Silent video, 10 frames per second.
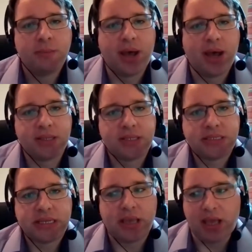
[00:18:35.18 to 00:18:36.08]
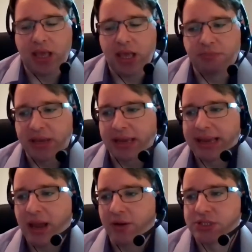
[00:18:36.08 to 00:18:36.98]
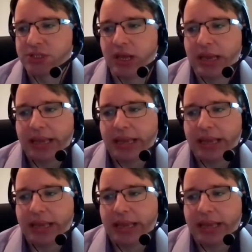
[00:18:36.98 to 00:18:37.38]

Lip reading: But being a councillor,